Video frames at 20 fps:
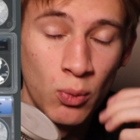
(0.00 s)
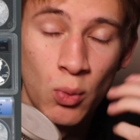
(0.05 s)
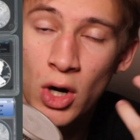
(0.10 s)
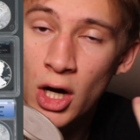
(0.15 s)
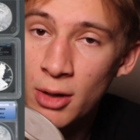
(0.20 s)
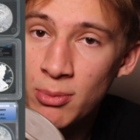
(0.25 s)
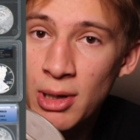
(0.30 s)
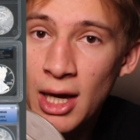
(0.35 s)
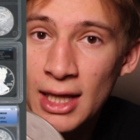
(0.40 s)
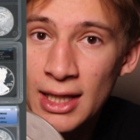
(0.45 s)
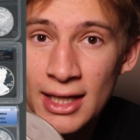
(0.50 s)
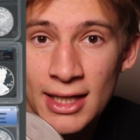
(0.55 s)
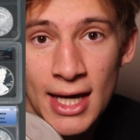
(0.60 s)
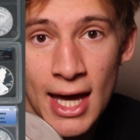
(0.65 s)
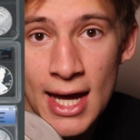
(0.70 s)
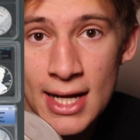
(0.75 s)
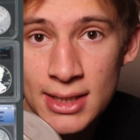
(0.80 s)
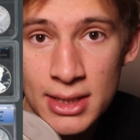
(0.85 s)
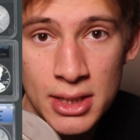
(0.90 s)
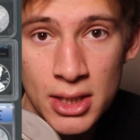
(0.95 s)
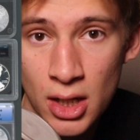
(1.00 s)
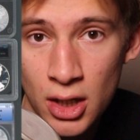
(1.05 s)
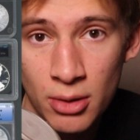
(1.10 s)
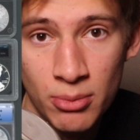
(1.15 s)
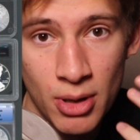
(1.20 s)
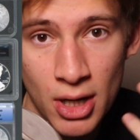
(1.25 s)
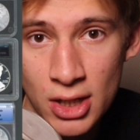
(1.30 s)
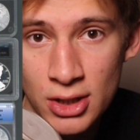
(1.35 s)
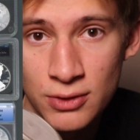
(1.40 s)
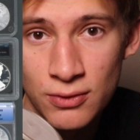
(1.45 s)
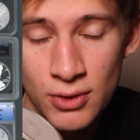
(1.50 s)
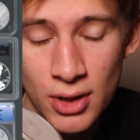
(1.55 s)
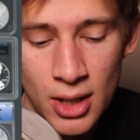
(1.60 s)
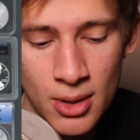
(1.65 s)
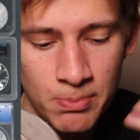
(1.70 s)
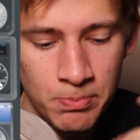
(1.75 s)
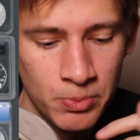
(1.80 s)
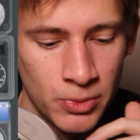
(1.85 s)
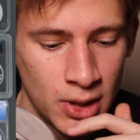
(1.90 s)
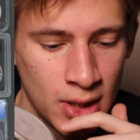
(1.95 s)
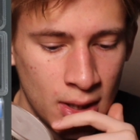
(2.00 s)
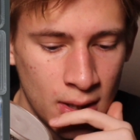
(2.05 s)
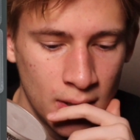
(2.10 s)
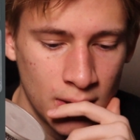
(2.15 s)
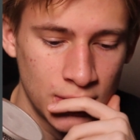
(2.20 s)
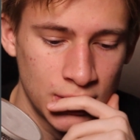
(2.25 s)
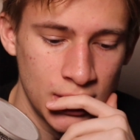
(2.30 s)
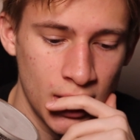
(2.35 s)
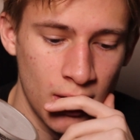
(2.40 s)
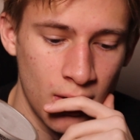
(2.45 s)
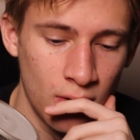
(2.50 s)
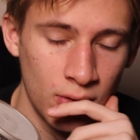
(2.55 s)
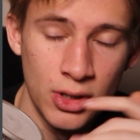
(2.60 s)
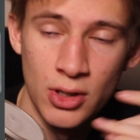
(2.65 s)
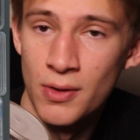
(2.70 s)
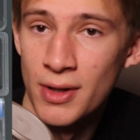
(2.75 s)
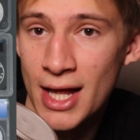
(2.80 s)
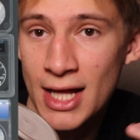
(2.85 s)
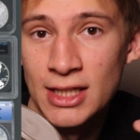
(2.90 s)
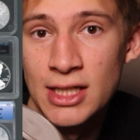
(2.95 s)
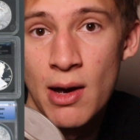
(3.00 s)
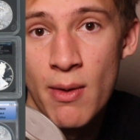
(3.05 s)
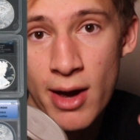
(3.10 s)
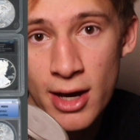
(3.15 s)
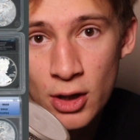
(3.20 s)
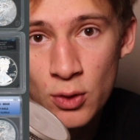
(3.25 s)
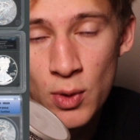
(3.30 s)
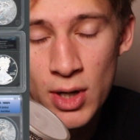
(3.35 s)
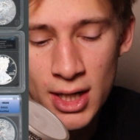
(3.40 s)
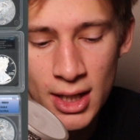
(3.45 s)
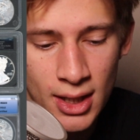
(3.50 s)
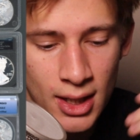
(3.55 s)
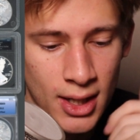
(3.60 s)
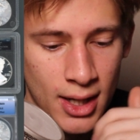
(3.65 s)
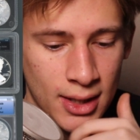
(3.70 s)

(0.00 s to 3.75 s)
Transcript: I'd want to pay like 1,800 bucks for them. So you know, that's how I equated it